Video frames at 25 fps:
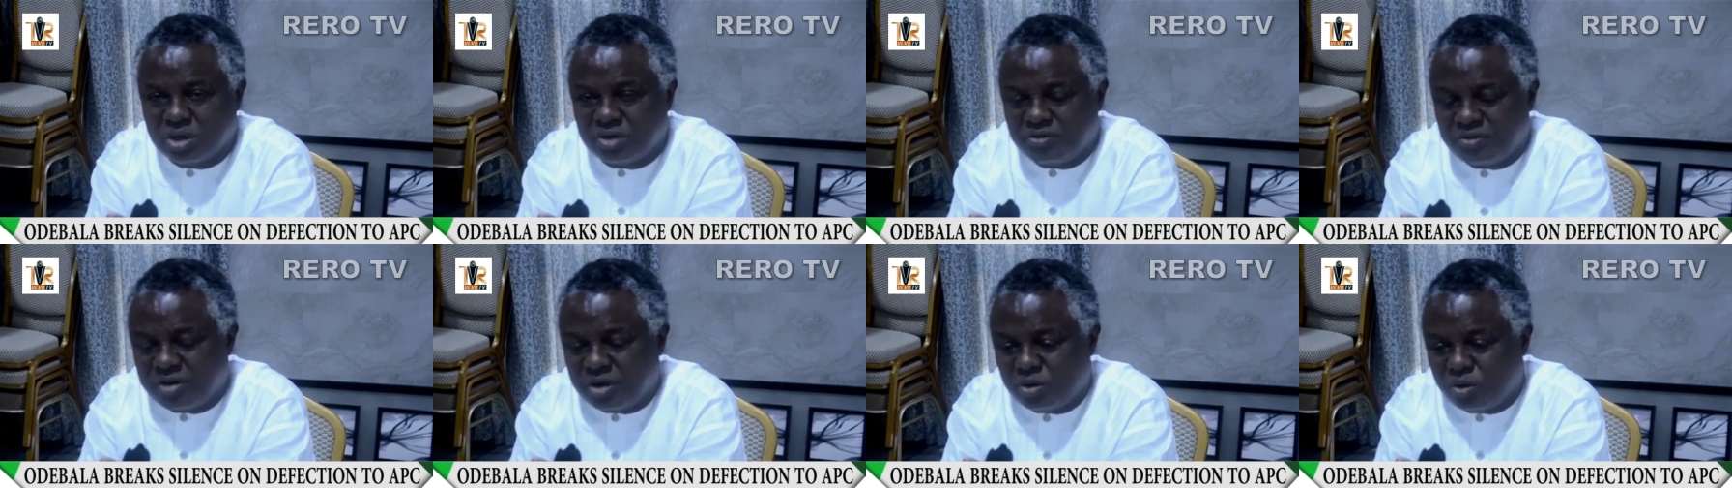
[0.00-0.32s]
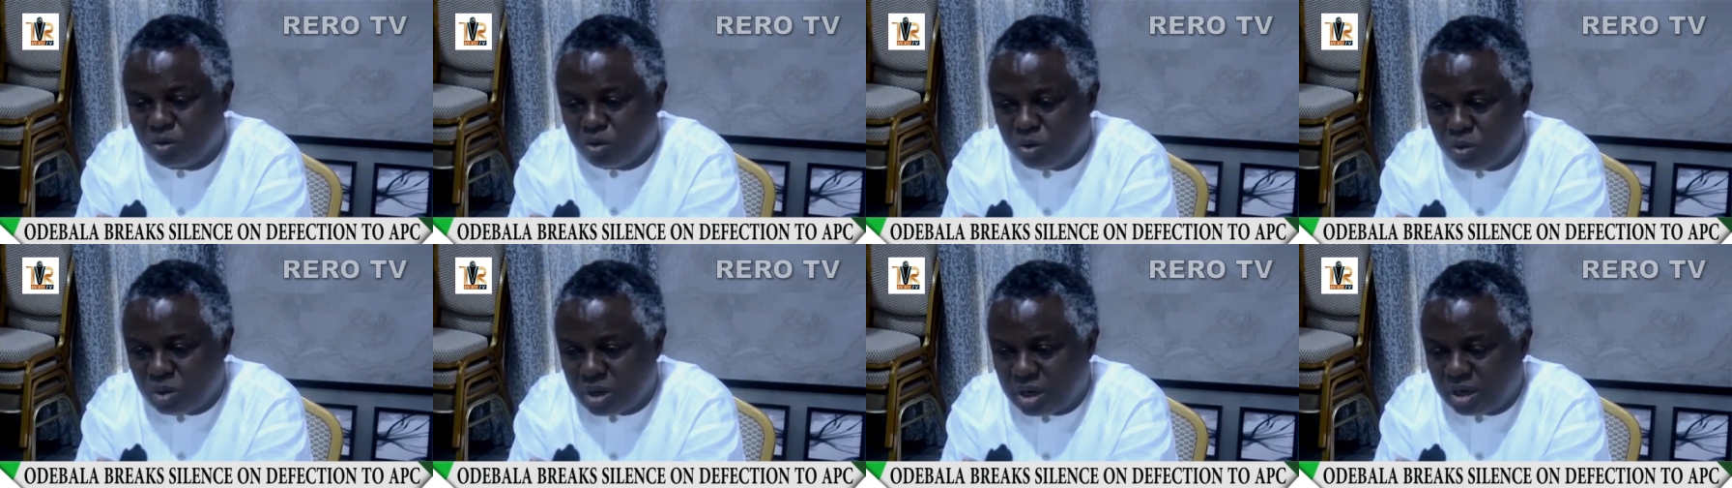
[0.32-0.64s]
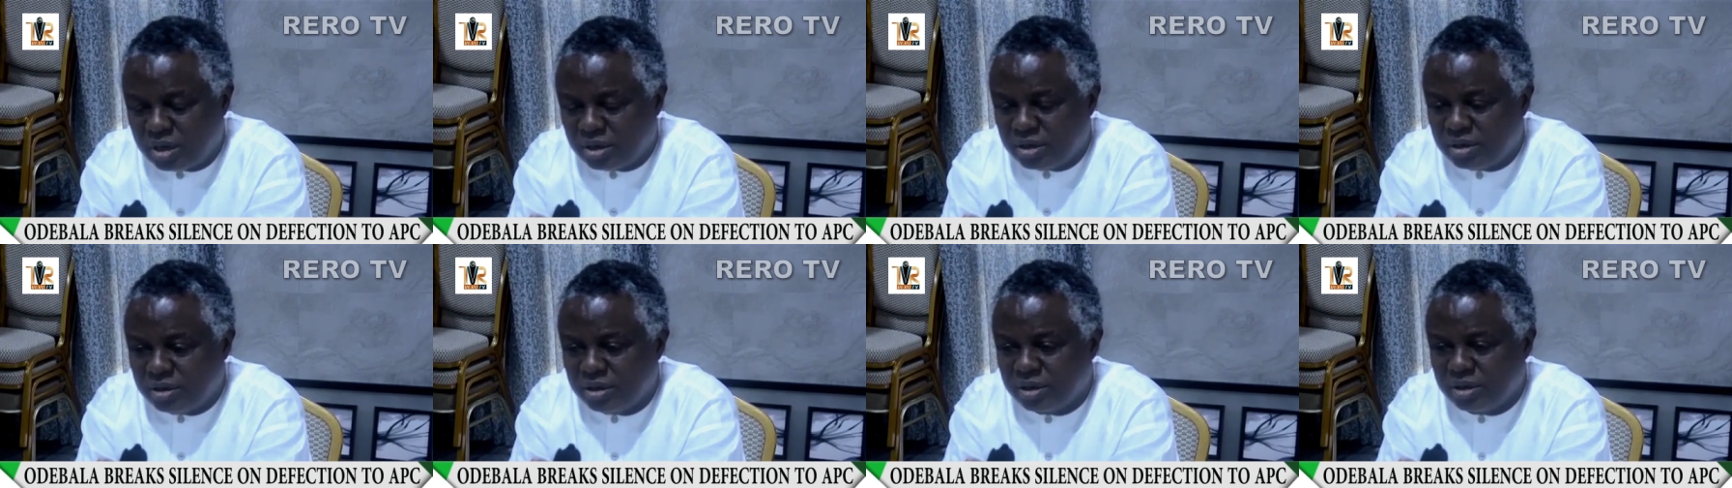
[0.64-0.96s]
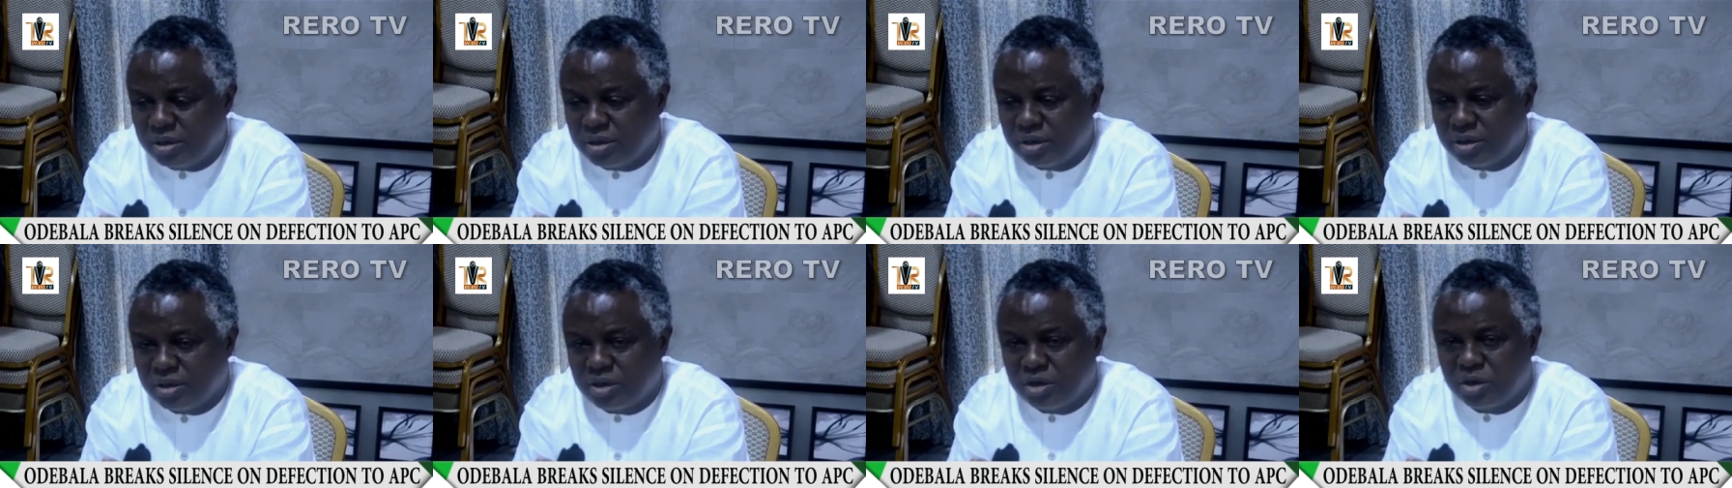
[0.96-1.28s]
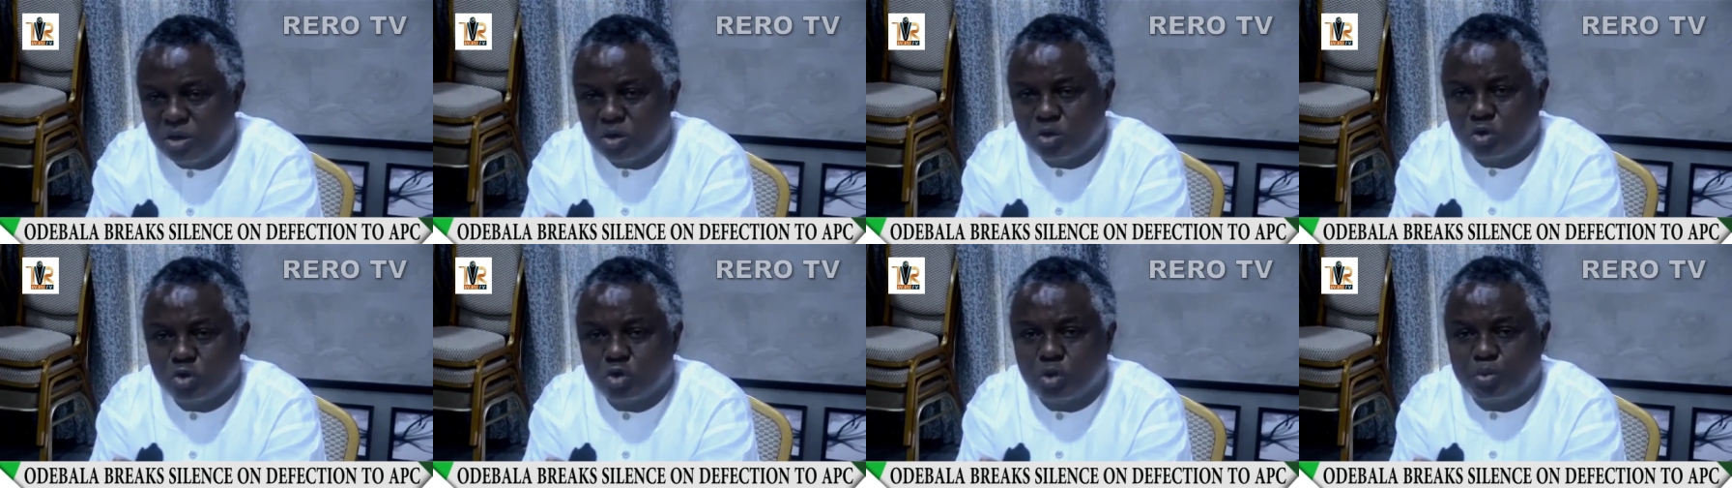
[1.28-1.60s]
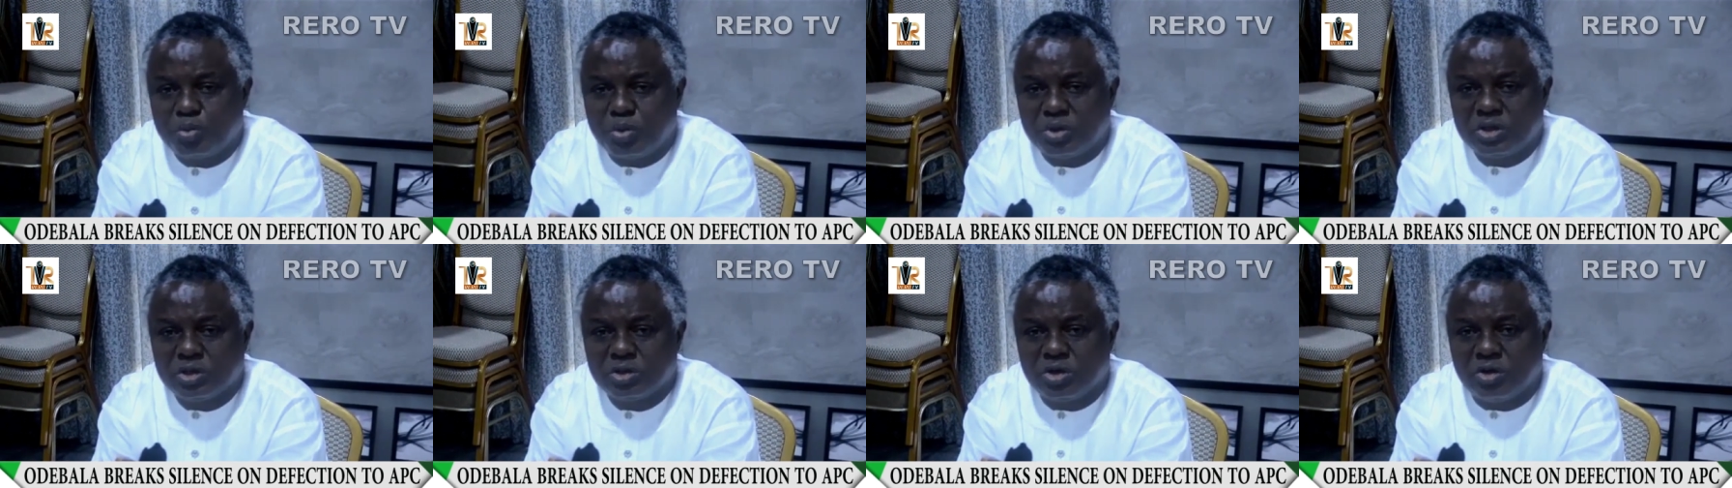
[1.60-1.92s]
Ifeanyi Okowa to
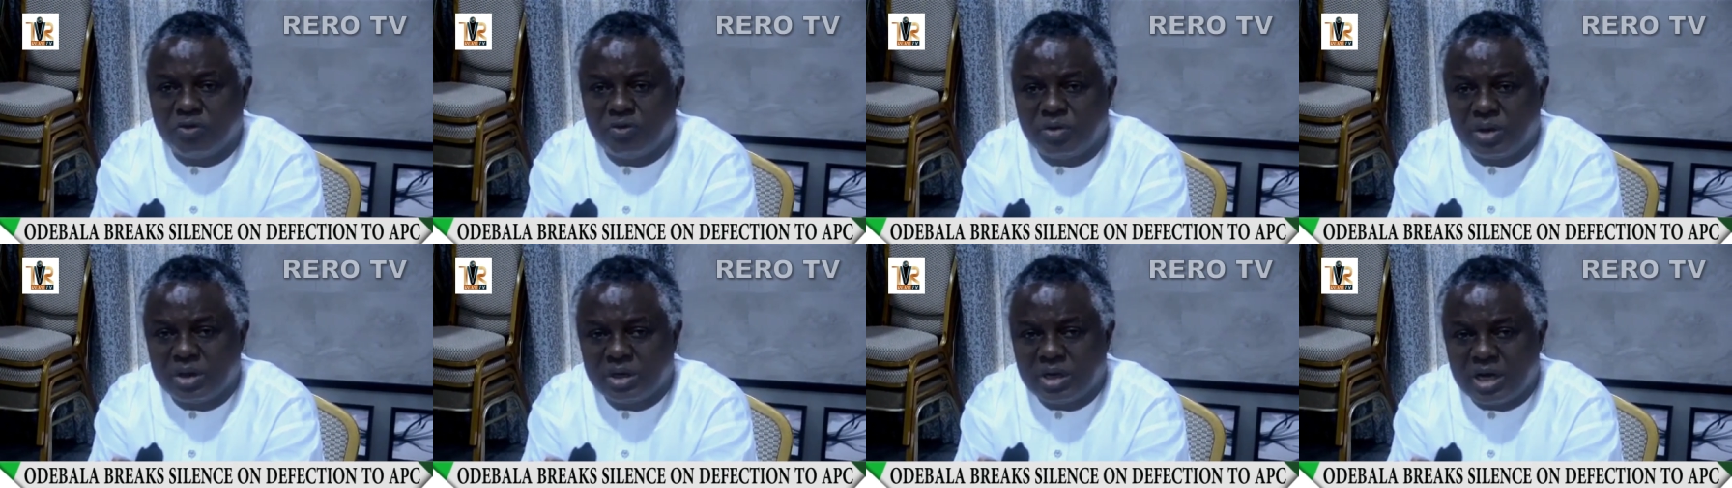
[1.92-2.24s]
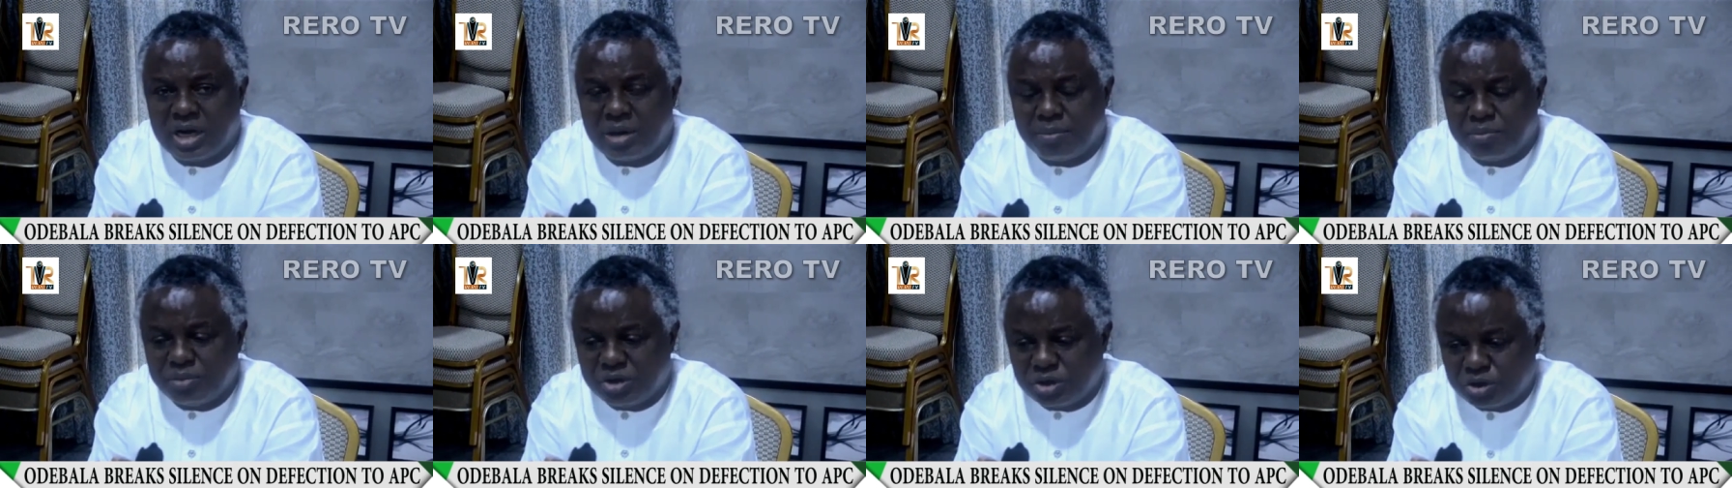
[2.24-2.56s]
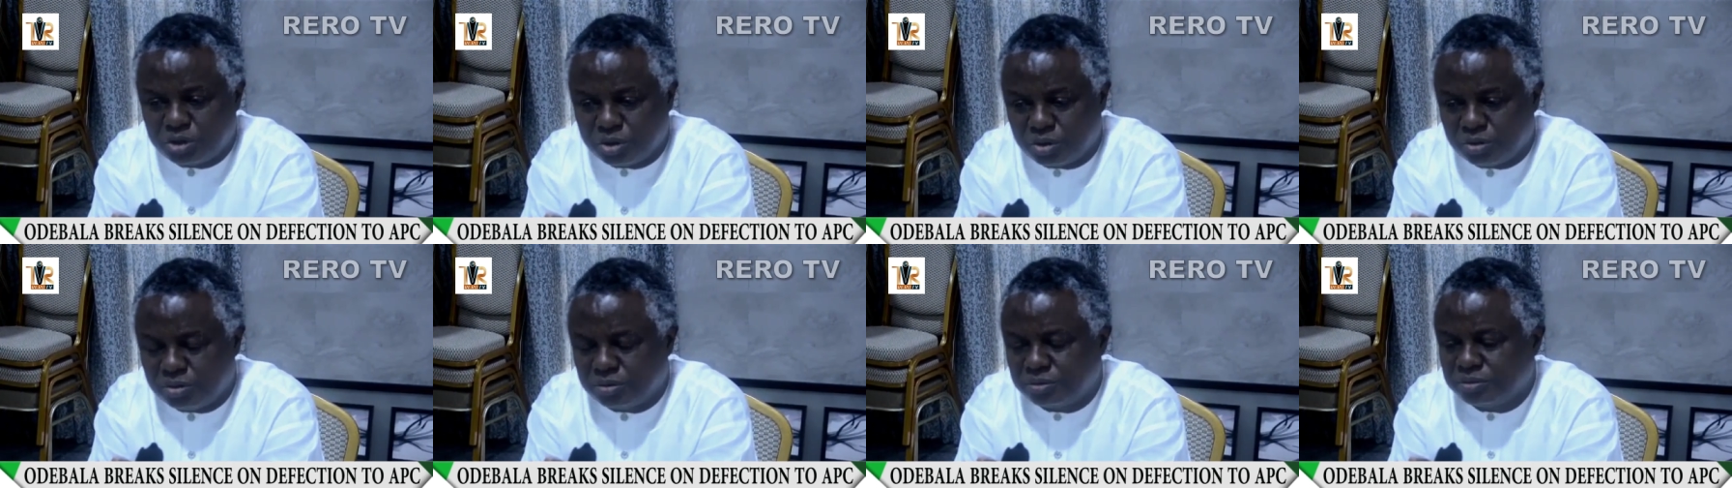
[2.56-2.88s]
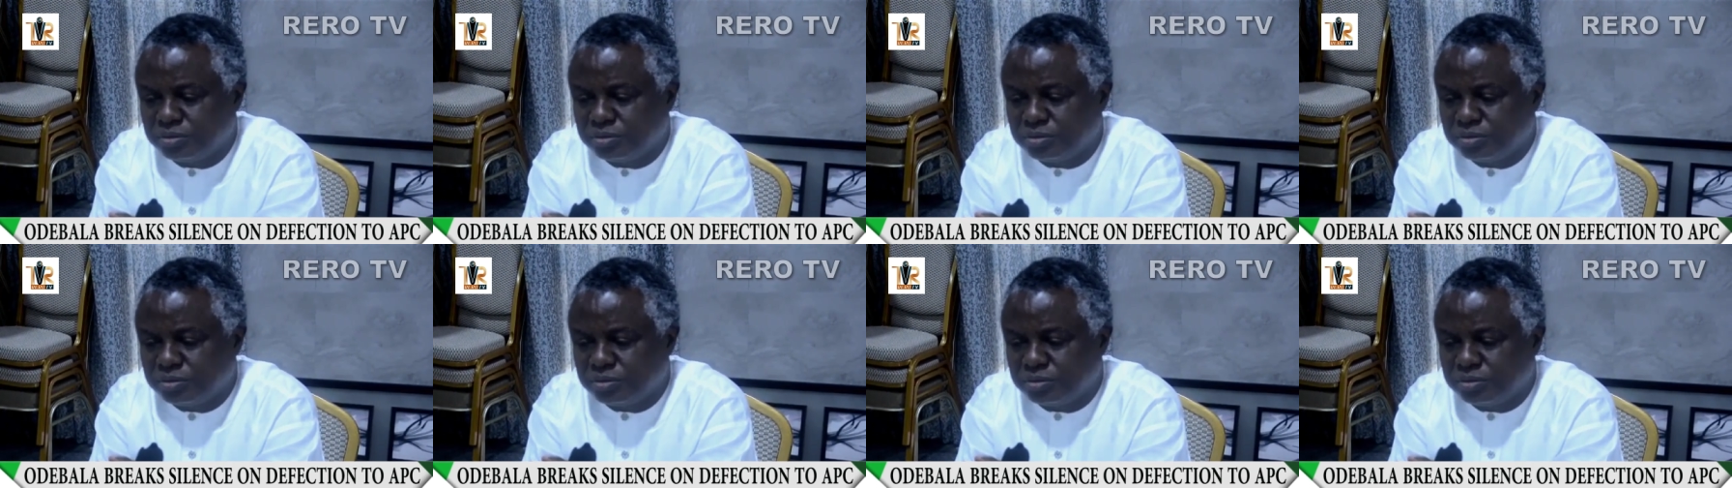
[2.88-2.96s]
support his gubernatorial ambition.